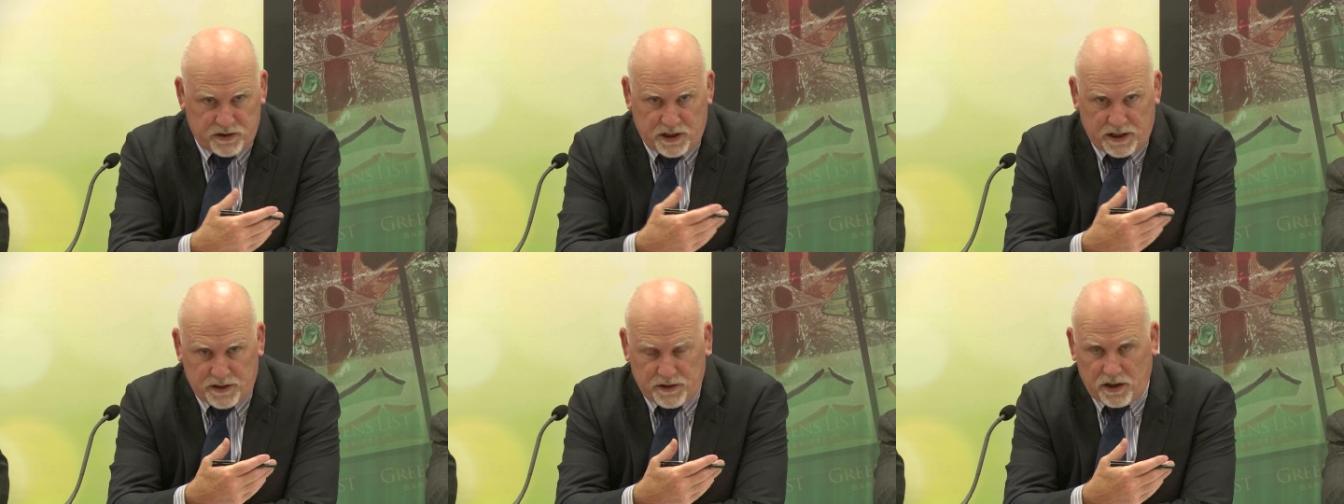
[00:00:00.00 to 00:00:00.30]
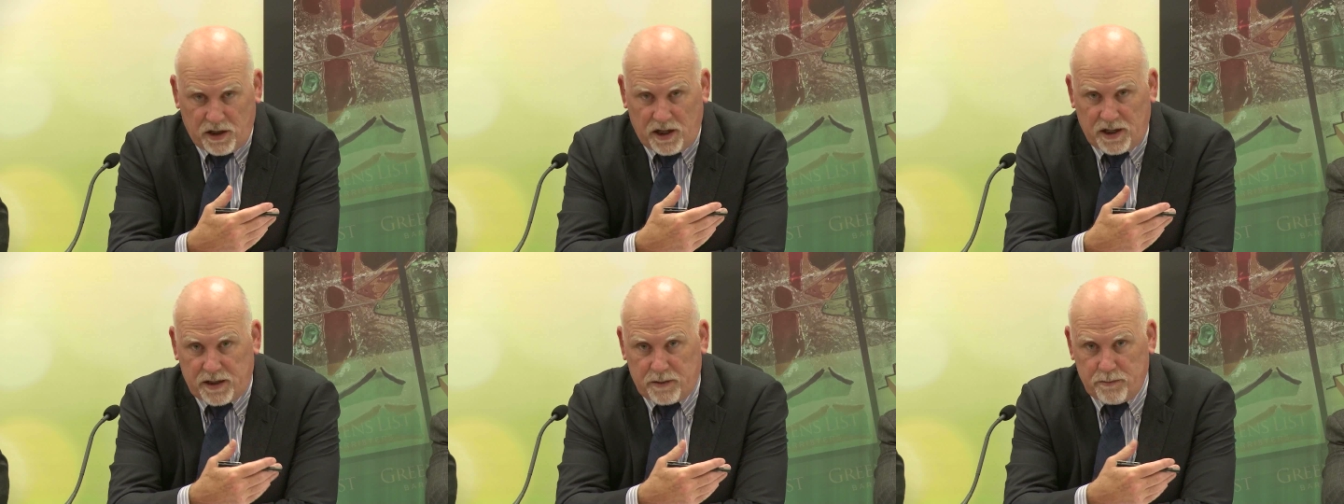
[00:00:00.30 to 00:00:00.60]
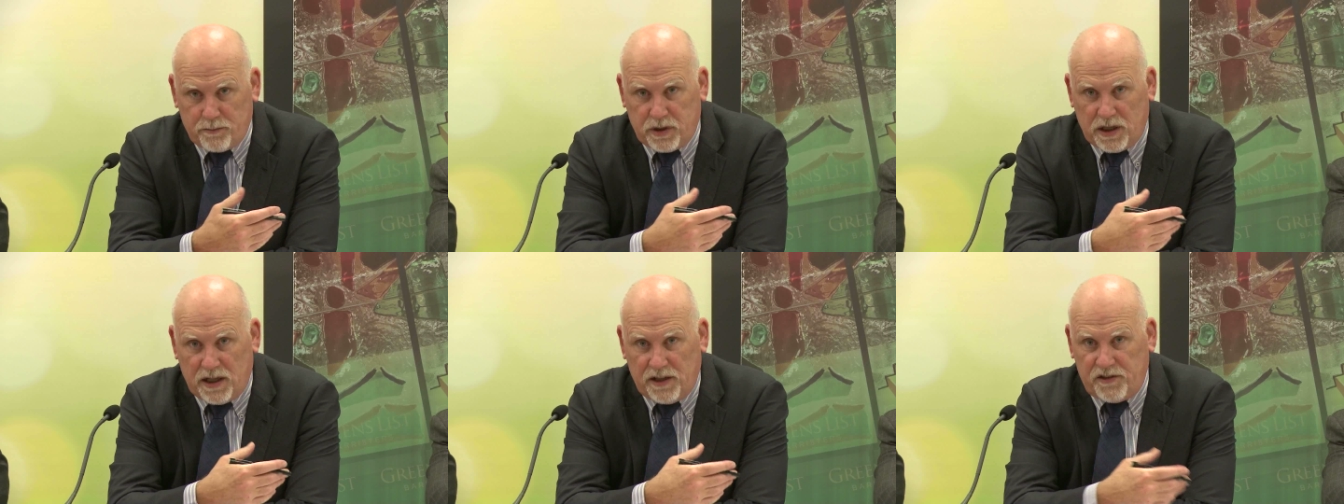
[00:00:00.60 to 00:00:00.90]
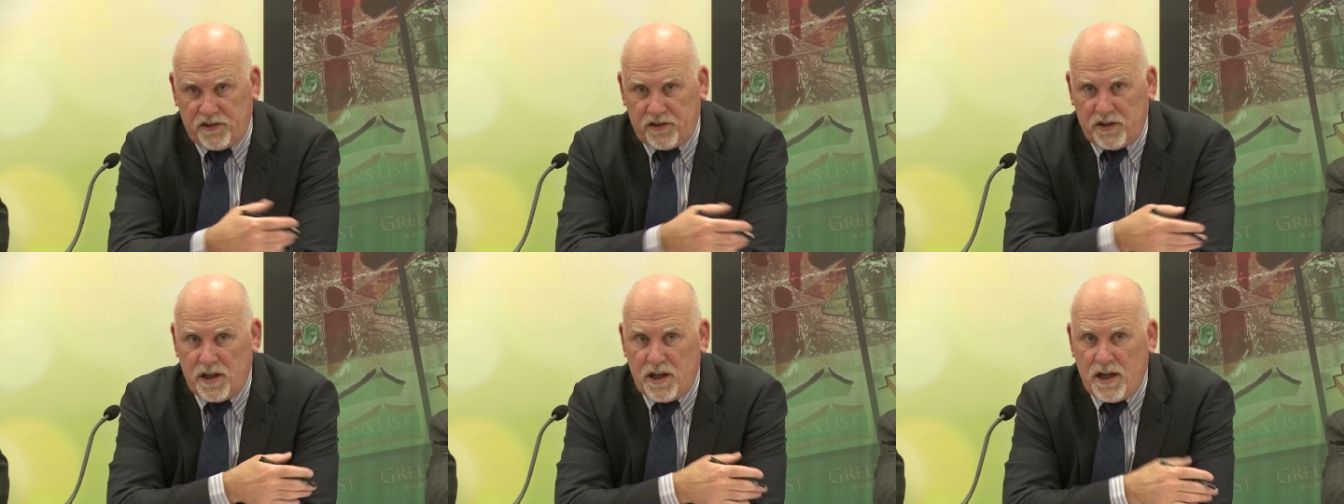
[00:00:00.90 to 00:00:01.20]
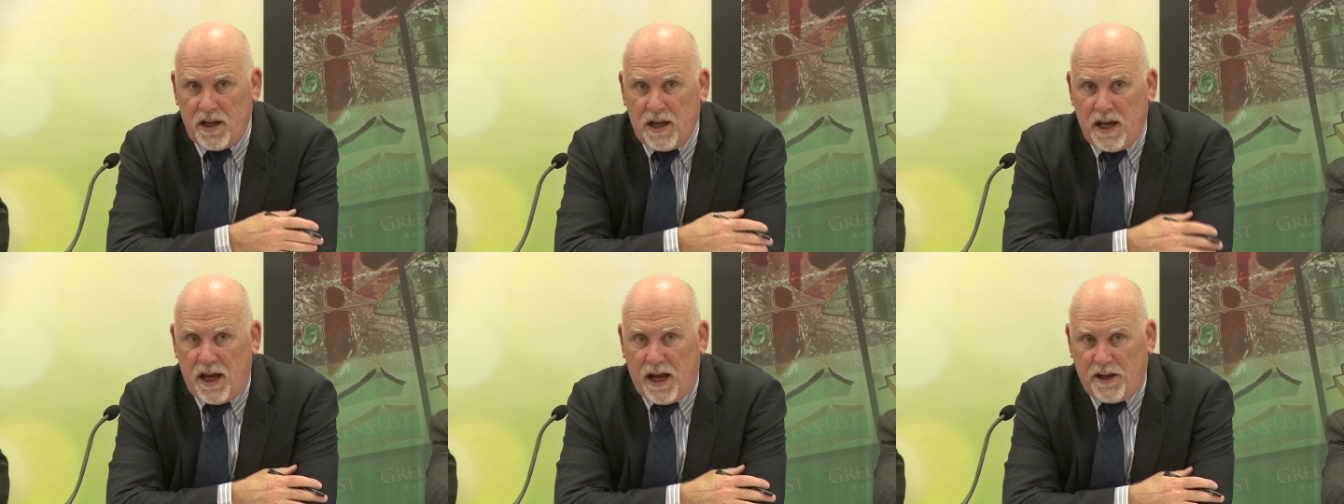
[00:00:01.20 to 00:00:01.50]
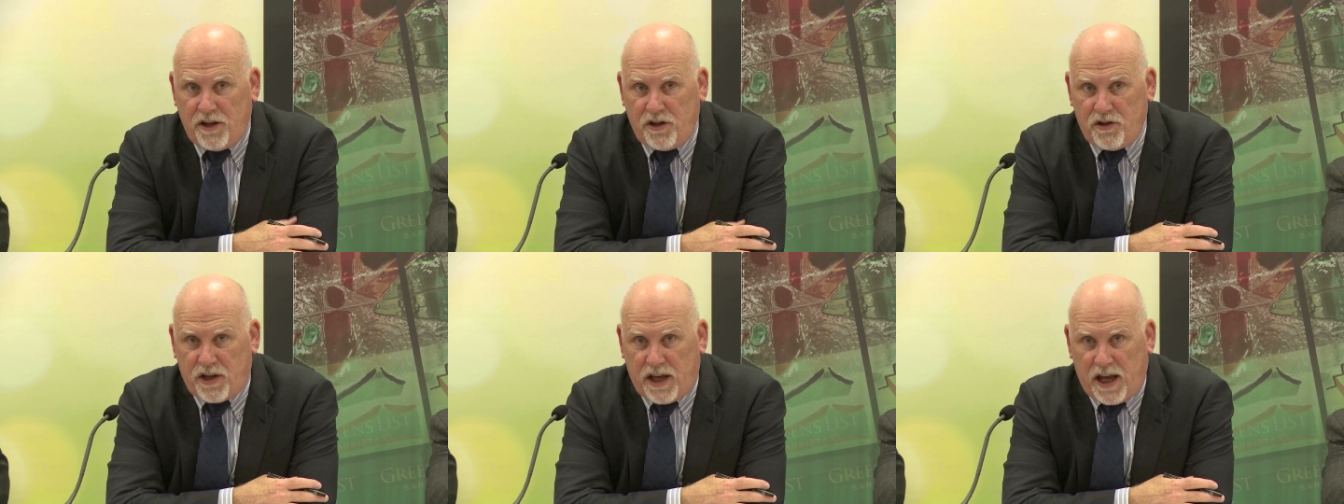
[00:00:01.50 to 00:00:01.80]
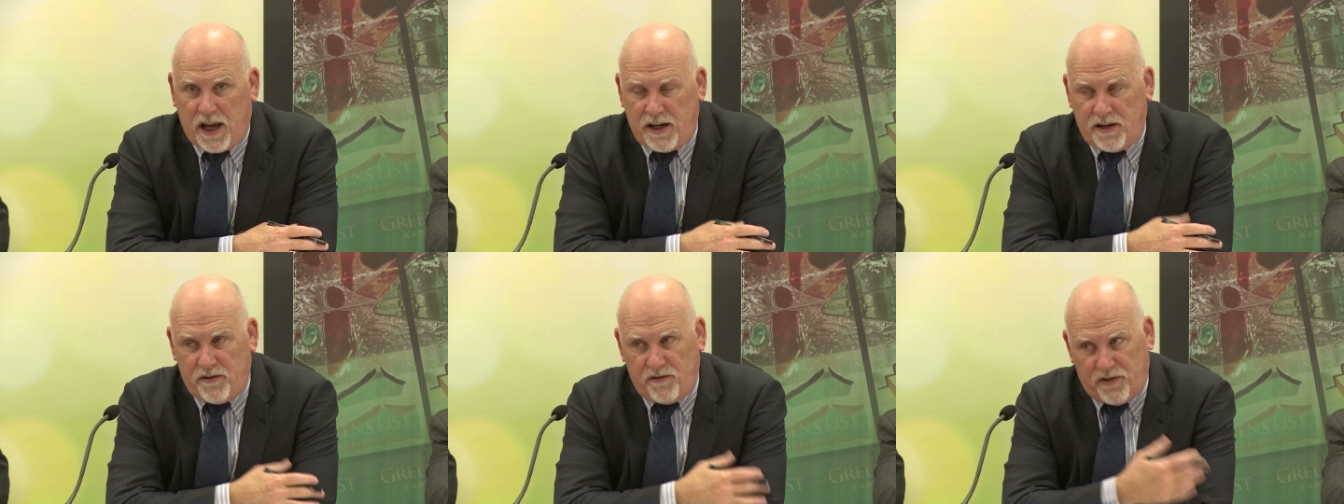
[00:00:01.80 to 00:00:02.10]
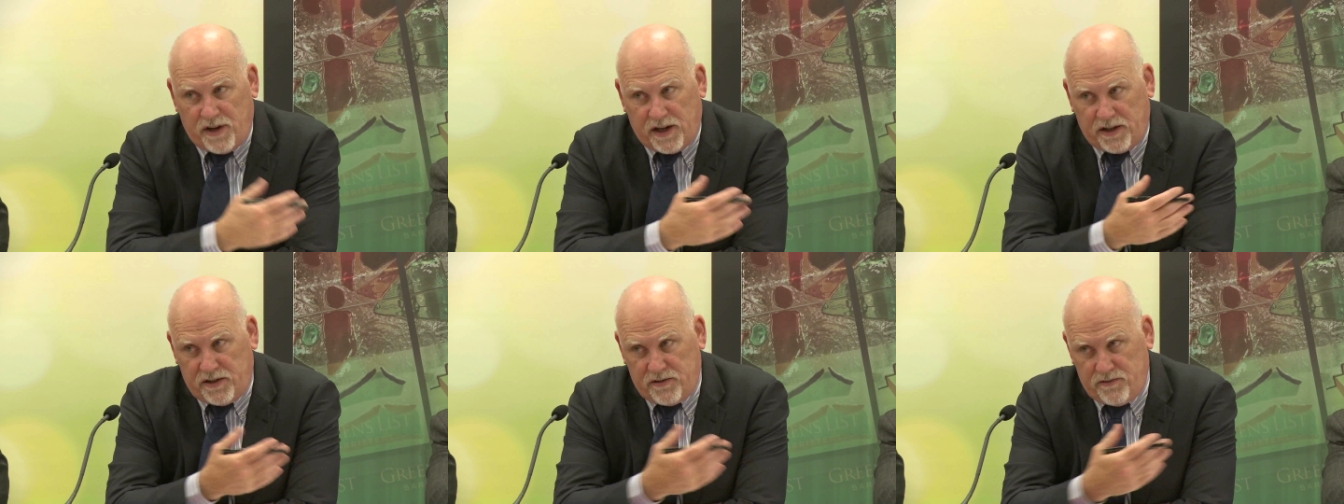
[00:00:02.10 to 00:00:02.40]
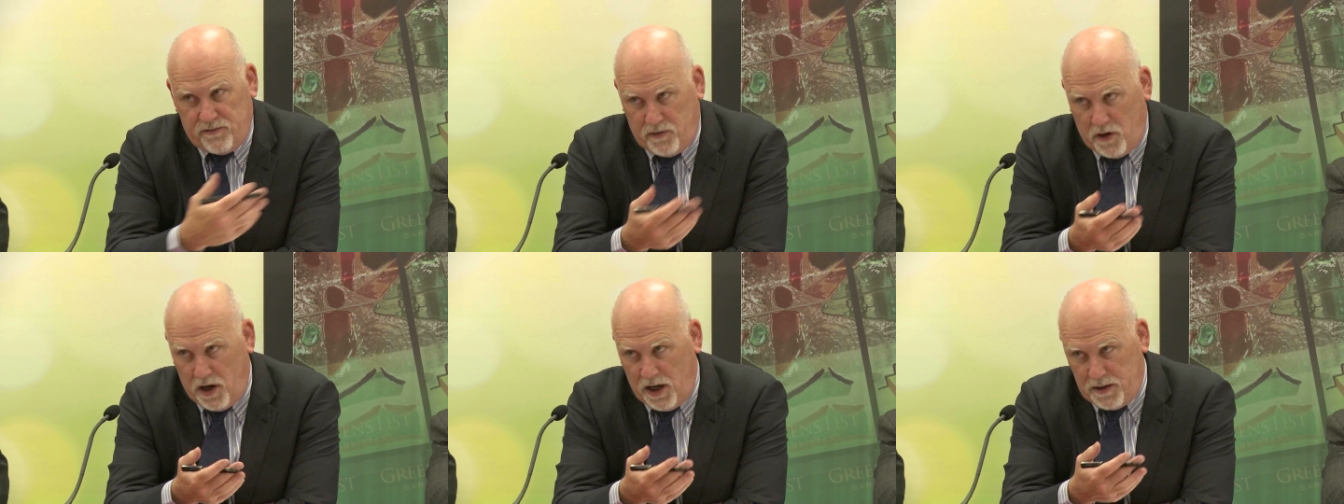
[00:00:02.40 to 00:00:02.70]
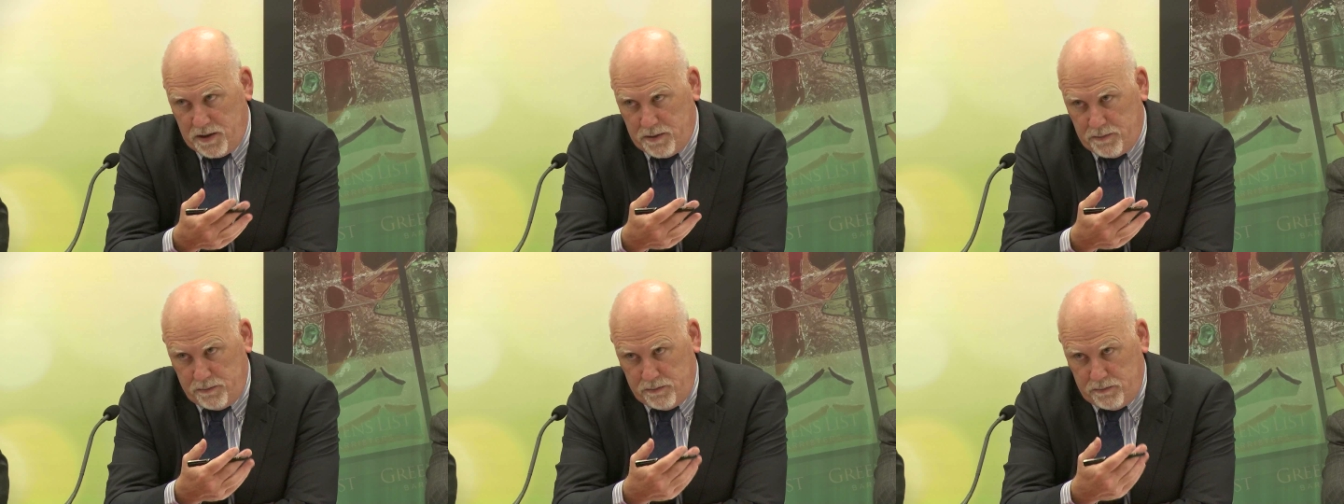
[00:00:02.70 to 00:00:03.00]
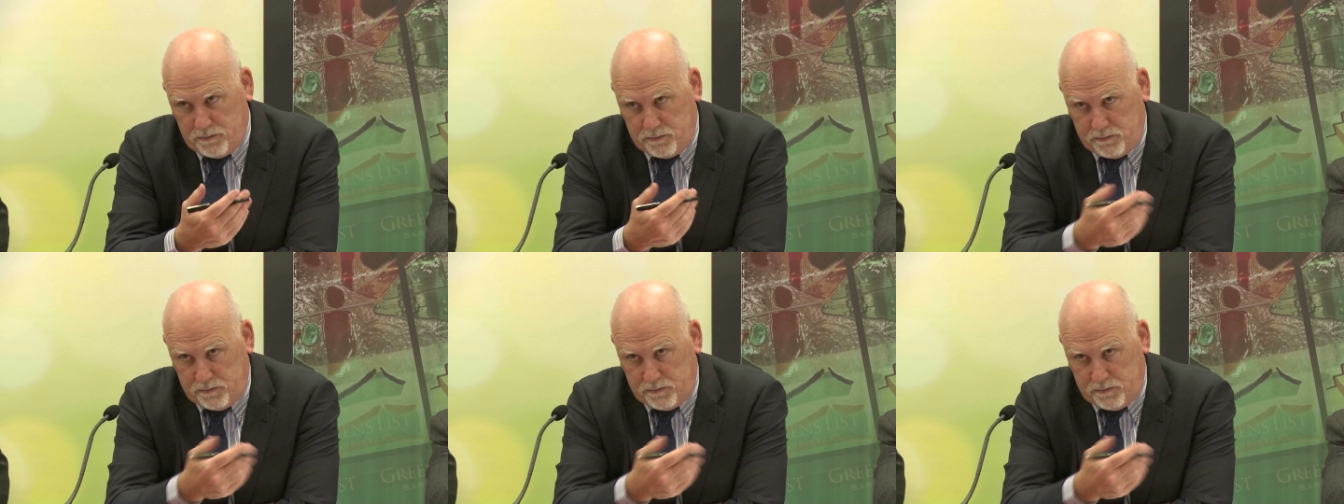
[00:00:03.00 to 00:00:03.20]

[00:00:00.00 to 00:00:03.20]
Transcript: and the like in place. And you can in fact invite them